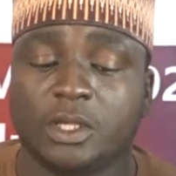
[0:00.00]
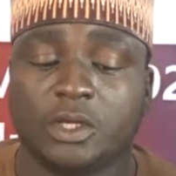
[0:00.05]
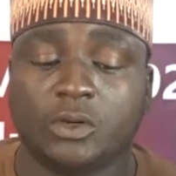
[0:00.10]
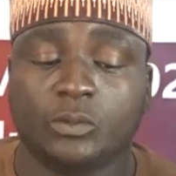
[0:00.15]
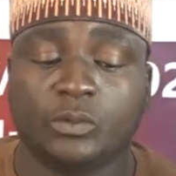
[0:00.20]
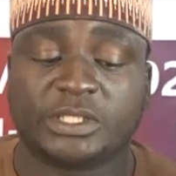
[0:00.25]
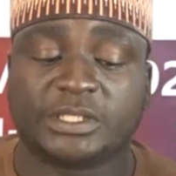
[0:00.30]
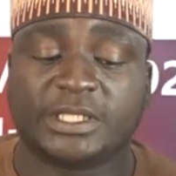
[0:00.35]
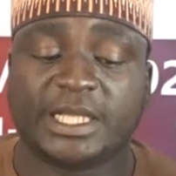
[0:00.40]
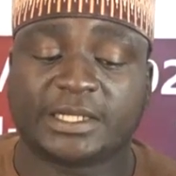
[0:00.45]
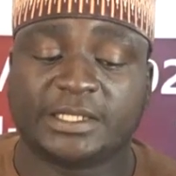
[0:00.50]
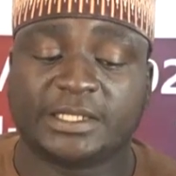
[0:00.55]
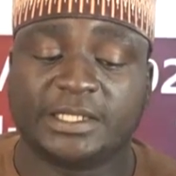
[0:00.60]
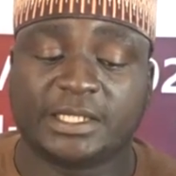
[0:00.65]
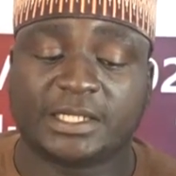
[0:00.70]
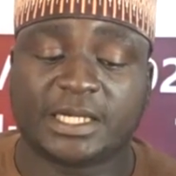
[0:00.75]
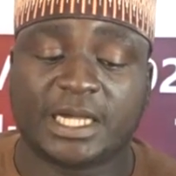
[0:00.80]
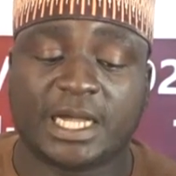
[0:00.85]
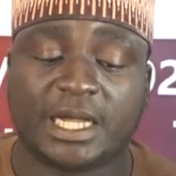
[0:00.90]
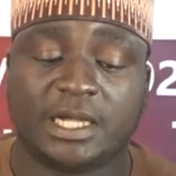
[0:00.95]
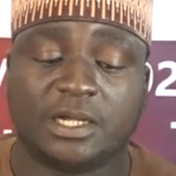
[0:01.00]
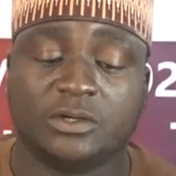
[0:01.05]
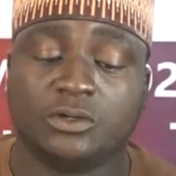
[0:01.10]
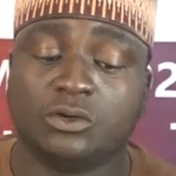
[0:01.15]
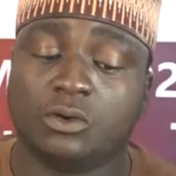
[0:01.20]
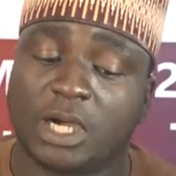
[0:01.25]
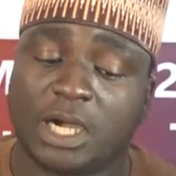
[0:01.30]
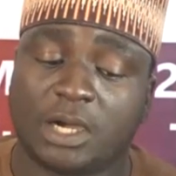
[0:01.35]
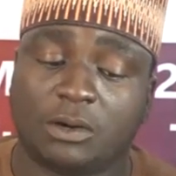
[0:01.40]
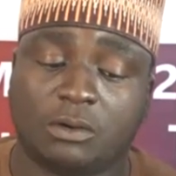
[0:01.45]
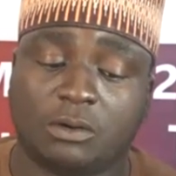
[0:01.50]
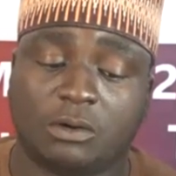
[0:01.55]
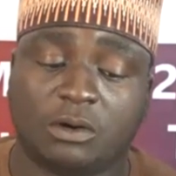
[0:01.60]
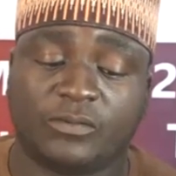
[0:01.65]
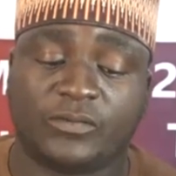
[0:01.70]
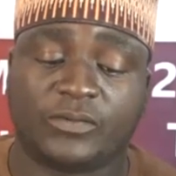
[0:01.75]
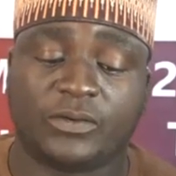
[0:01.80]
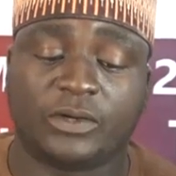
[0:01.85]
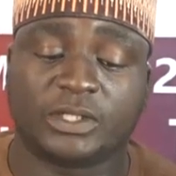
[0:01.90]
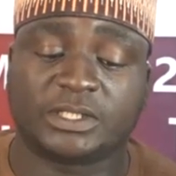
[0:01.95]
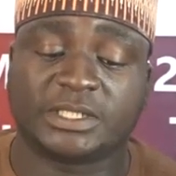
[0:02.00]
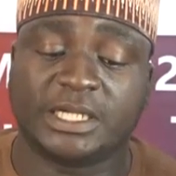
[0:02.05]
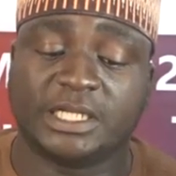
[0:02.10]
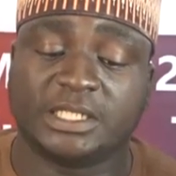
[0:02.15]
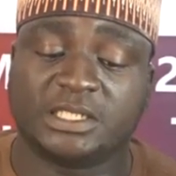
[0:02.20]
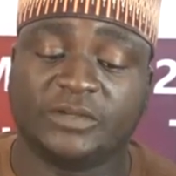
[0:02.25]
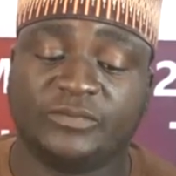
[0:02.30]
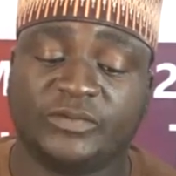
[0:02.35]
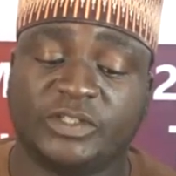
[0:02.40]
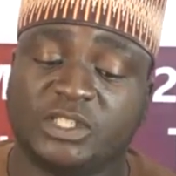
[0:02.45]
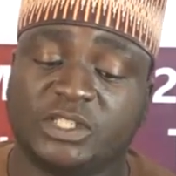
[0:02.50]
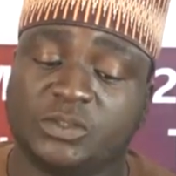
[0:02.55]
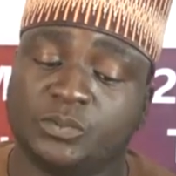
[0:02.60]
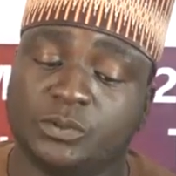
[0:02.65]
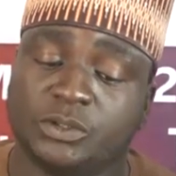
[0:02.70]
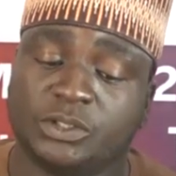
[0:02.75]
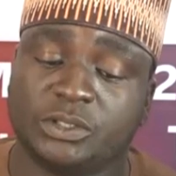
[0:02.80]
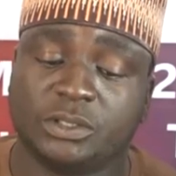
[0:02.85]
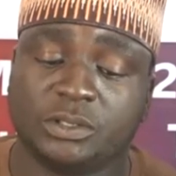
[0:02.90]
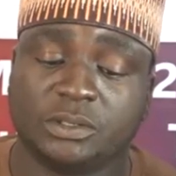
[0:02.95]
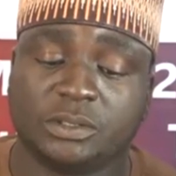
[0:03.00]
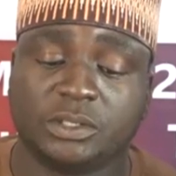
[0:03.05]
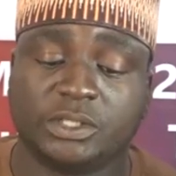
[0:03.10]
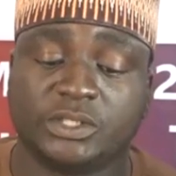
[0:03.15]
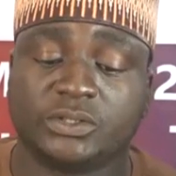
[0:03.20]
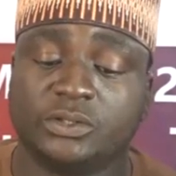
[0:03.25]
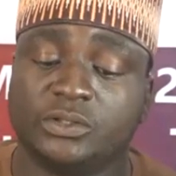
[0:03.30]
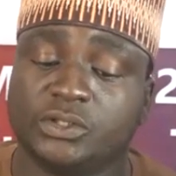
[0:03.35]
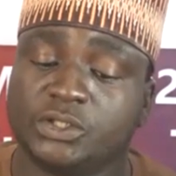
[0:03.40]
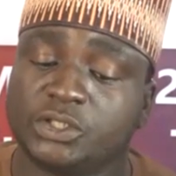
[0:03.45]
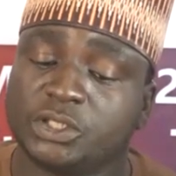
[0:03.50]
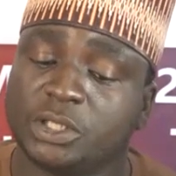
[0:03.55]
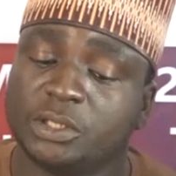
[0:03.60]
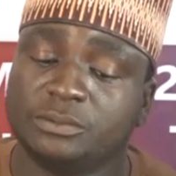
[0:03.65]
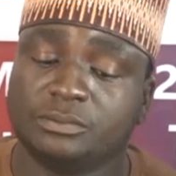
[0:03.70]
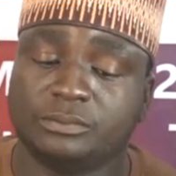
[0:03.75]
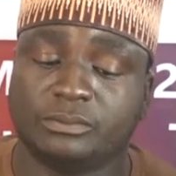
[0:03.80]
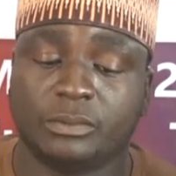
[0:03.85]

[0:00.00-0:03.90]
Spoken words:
with technical know-how of alternative dispute resolution,